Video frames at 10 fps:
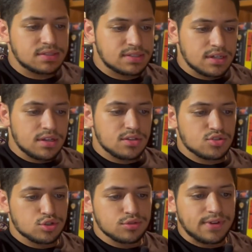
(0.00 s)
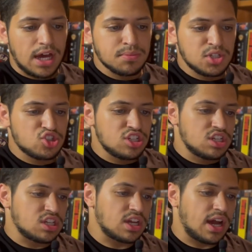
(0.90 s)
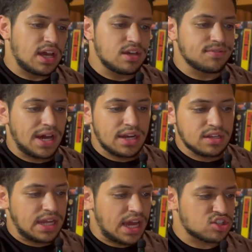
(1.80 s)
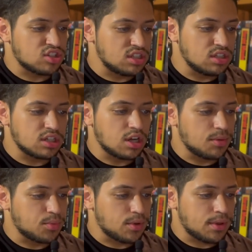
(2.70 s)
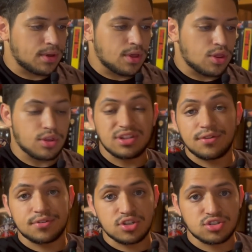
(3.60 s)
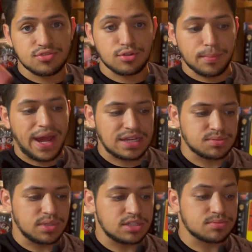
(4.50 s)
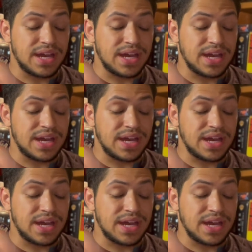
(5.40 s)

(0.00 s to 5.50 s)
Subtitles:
to tell you the truth, I'd be cheating y'all if I didn't actually look up the definition for maximalism.